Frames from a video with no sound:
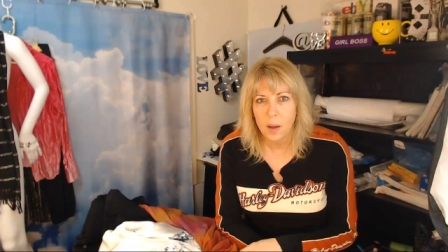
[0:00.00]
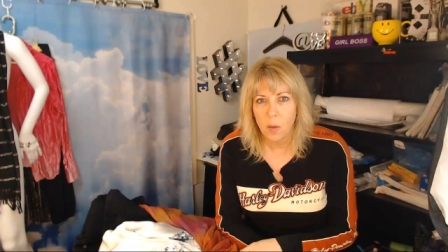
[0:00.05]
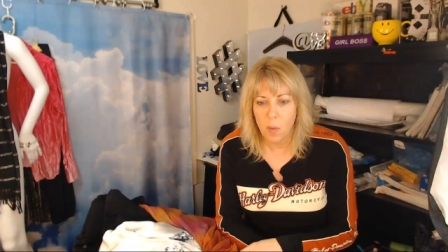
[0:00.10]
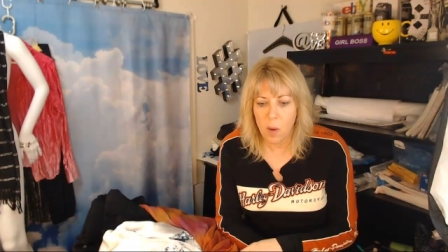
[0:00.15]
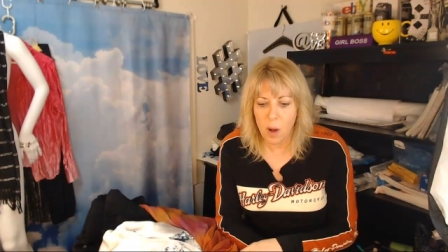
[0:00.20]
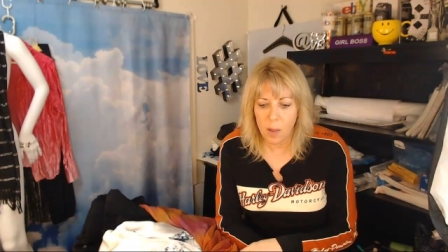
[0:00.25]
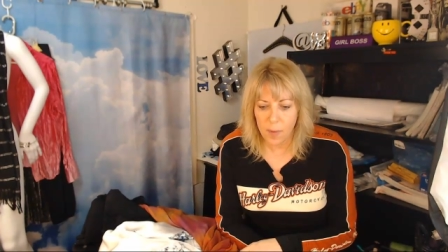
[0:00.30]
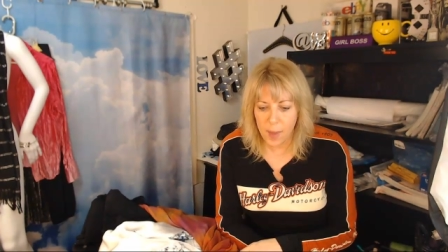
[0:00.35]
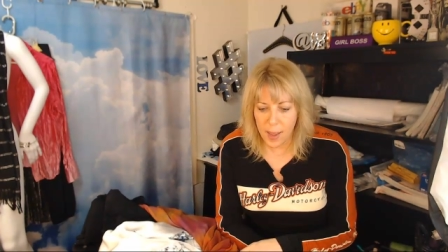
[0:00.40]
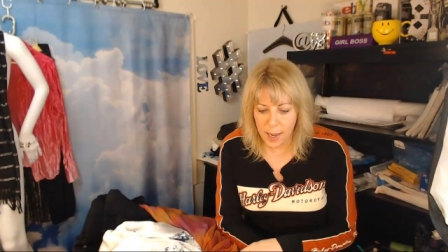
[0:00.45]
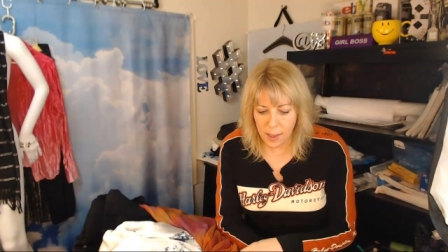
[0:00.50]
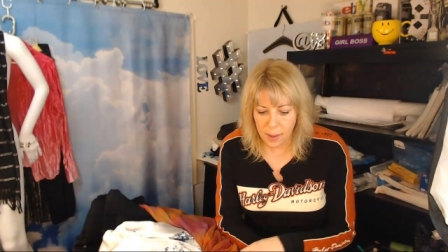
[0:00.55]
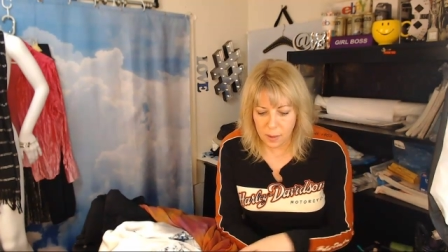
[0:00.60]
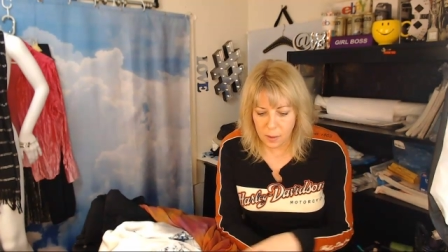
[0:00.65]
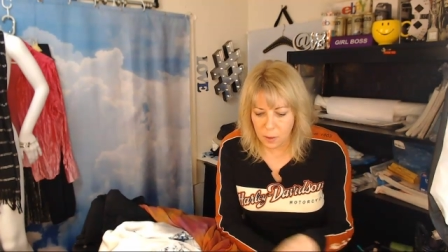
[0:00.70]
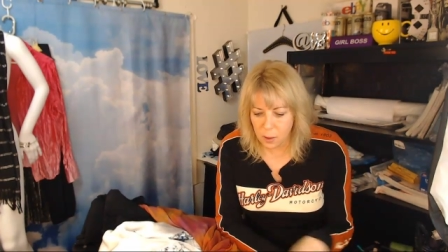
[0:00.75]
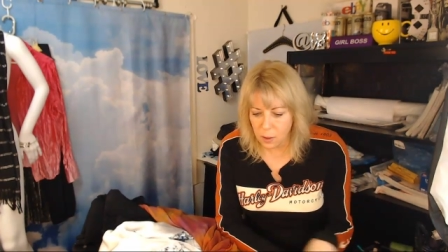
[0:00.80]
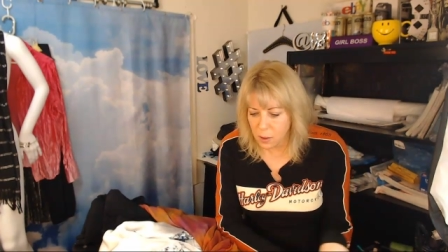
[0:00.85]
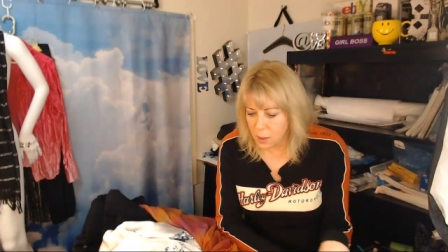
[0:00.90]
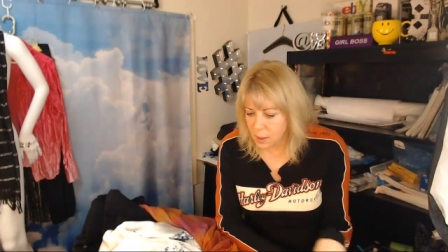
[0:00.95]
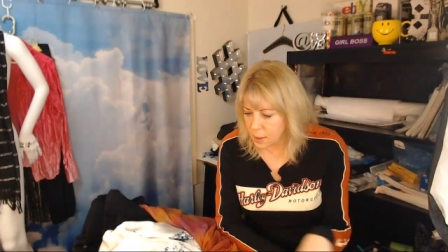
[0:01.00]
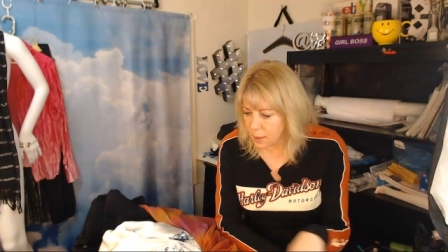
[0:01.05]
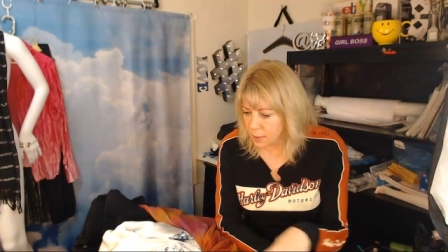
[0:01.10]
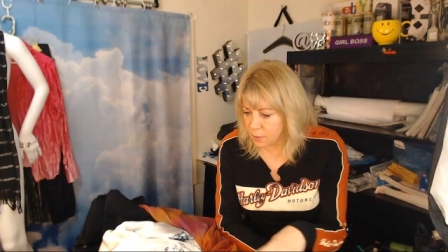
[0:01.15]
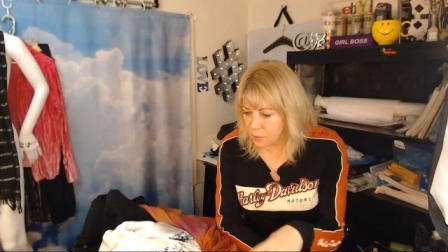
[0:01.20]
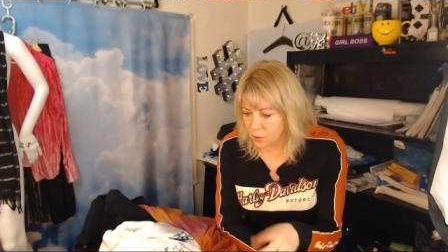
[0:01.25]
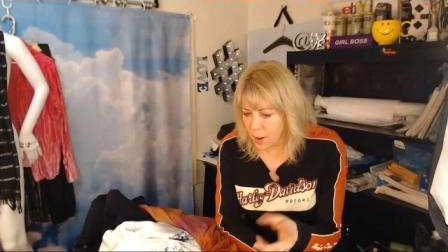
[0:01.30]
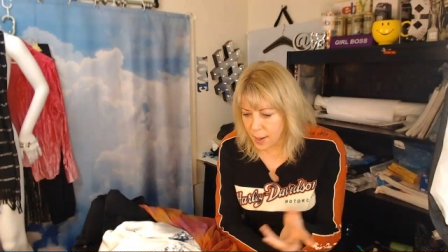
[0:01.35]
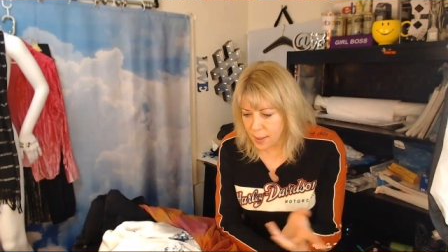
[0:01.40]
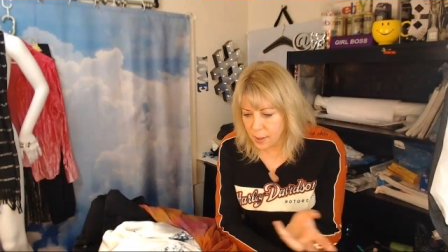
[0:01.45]
while they look
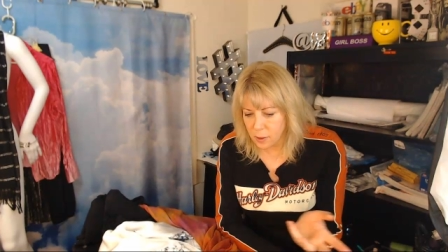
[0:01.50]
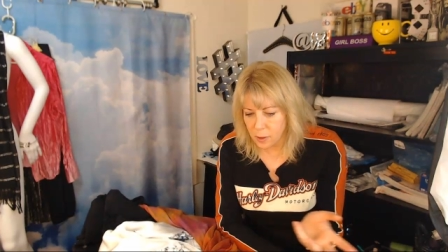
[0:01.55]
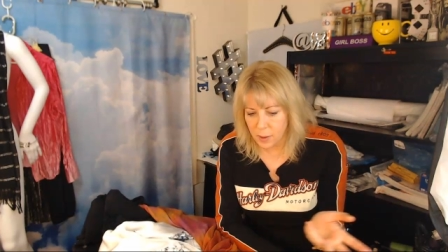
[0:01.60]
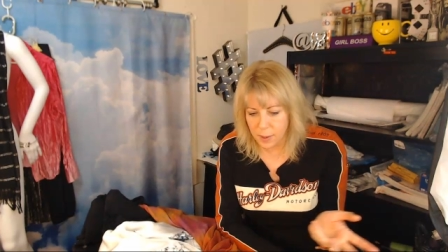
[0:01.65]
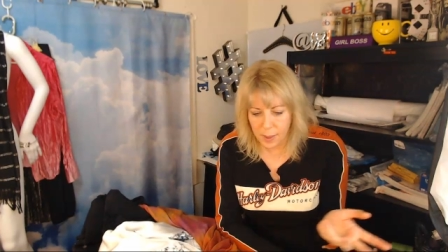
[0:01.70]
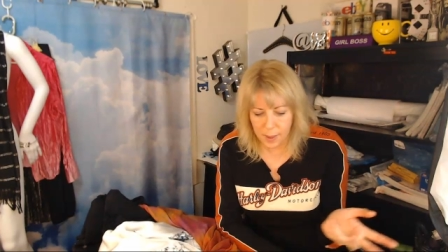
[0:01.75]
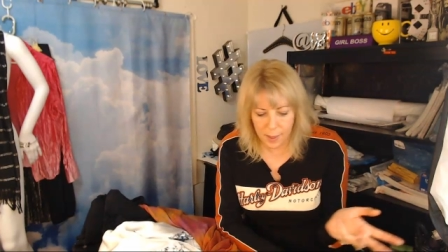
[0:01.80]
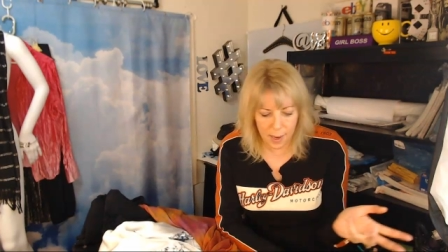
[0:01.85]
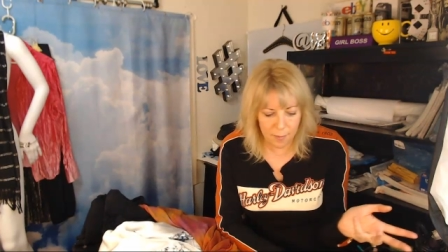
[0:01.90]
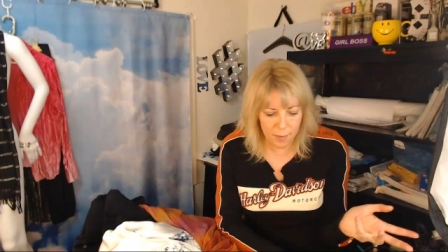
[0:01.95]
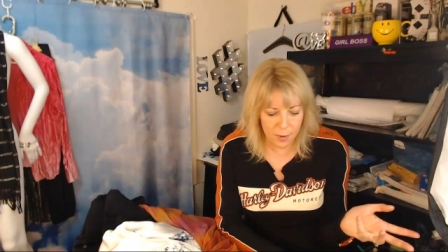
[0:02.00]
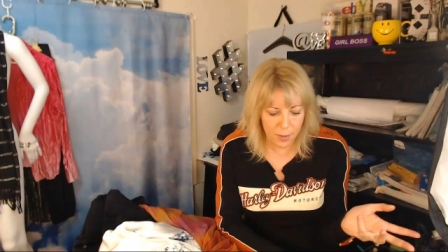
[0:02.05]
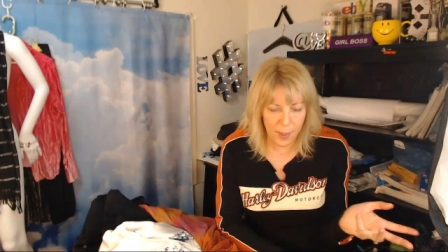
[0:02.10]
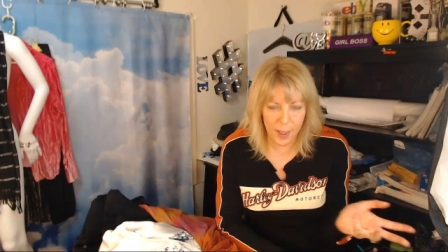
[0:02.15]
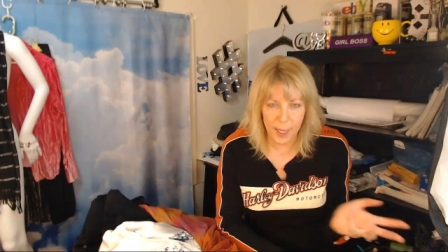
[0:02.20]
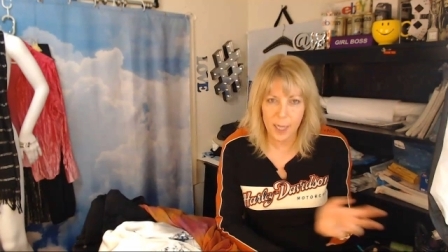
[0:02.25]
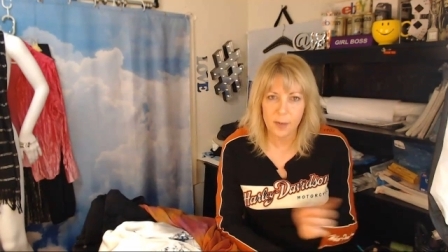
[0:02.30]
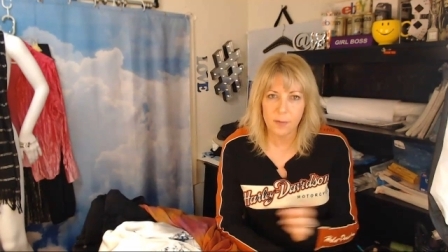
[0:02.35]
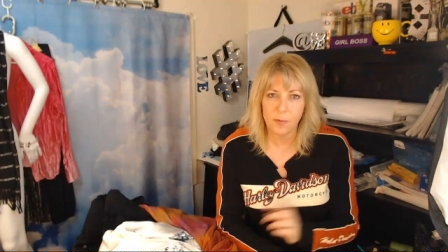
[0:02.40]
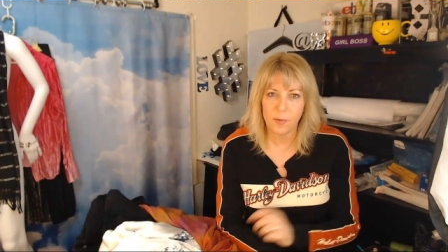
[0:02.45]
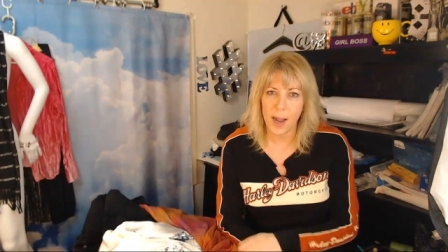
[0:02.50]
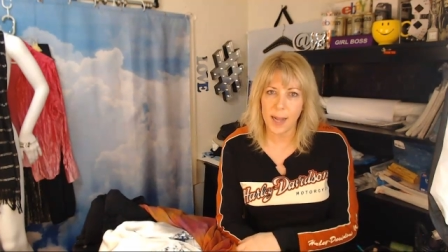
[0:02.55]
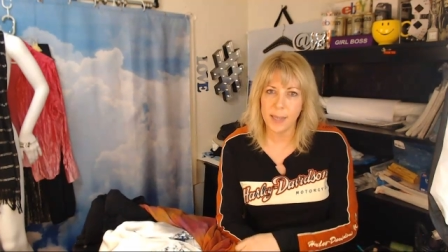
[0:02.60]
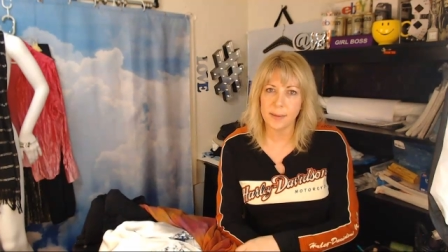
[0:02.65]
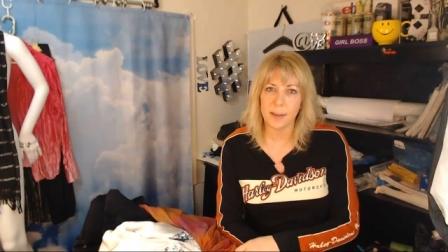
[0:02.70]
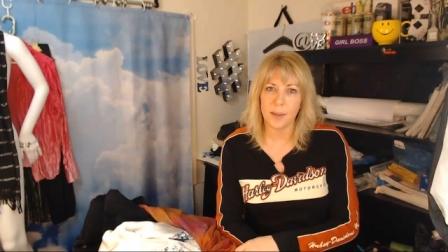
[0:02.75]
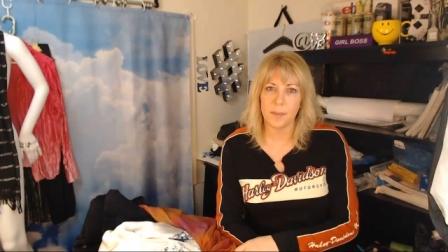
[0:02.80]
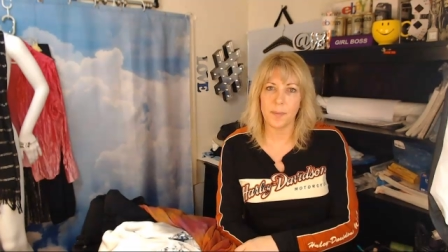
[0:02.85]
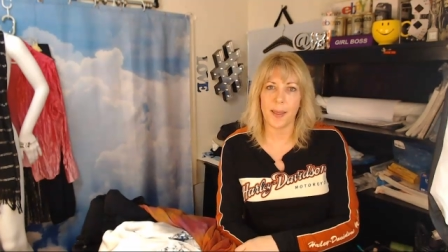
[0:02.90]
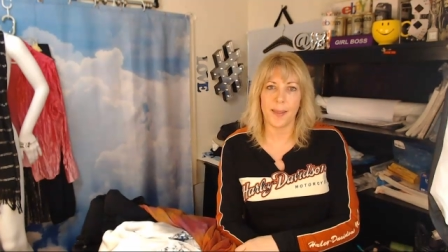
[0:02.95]
try to look at everything and
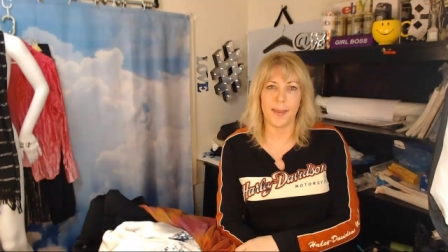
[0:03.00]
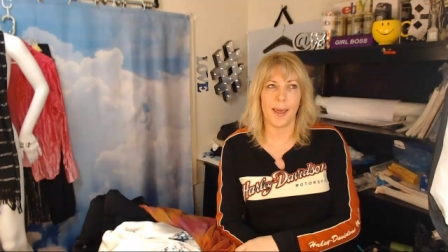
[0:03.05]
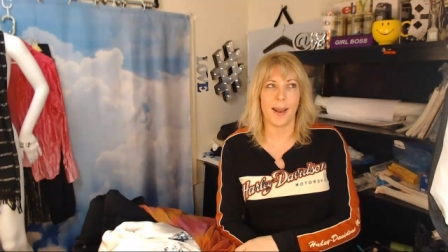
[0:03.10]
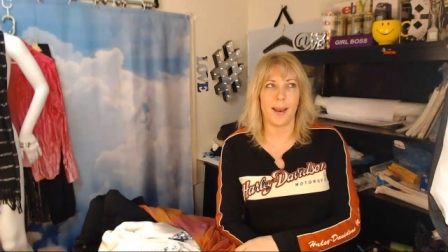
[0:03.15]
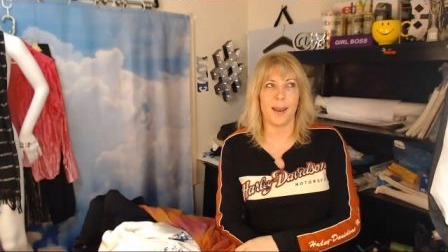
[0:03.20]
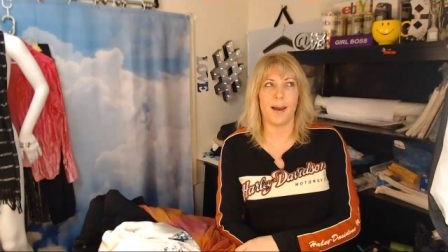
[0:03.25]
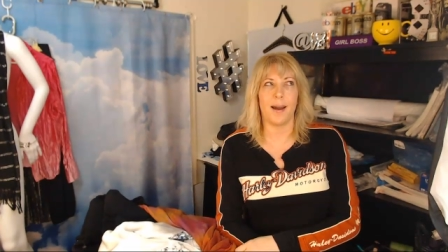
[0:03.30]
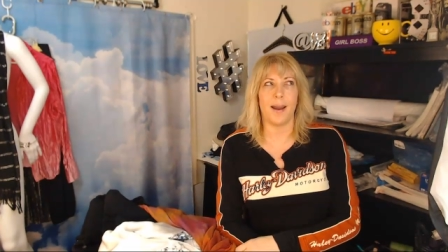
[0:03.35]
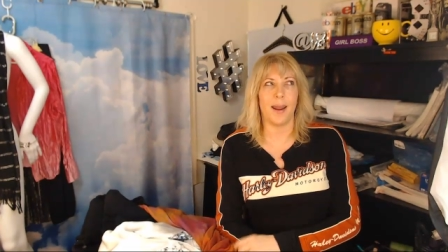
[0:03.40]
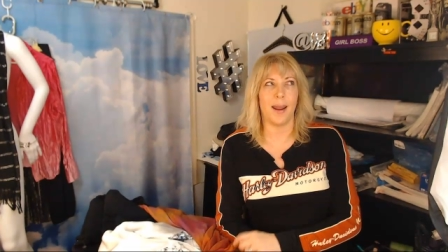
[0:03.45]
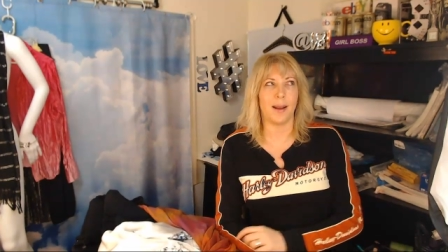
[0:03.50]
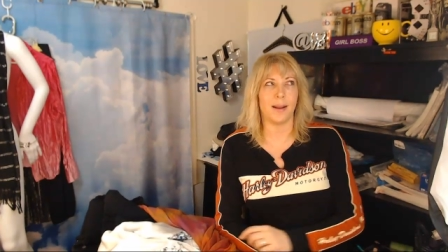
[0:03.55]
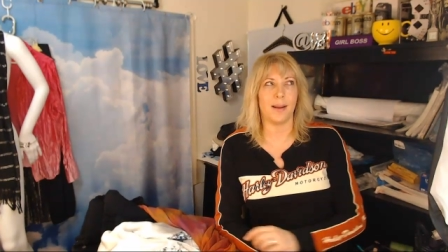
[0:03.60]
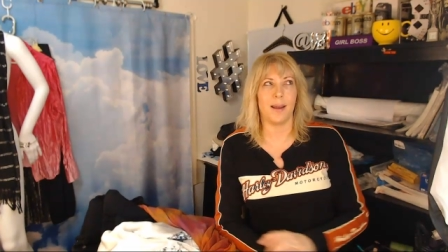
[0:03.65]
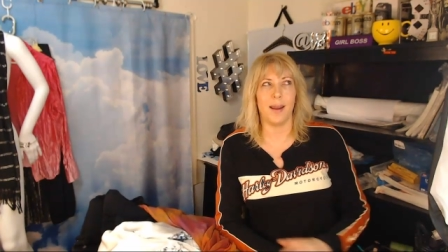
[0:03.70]
find something they like.